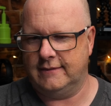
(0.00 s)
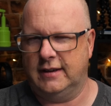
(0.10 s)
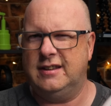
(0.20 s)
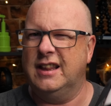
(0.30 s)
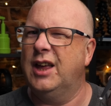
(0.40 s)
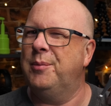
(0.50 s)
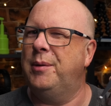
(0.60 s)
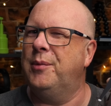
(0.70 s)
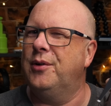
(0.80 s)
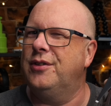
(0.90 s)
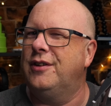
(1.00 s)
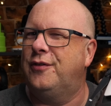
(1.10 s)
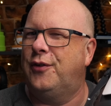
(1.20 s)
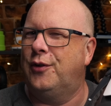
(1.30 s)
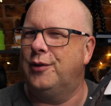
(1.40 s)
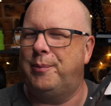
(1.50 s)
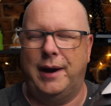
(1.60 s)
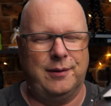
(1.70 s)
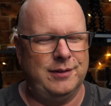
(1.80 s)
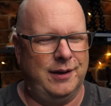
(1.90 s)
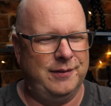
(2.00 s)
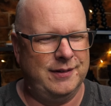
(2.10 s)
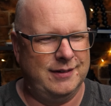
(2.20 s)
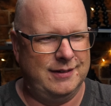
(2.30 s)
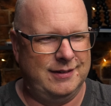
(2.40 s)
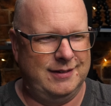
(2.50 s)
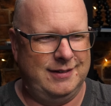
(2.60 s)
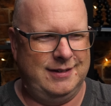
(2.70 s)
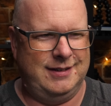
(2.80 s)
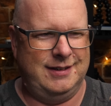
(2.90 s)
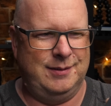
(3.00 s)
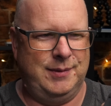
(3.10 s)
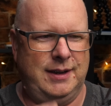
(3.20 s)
It's a little bit more than a £400 though.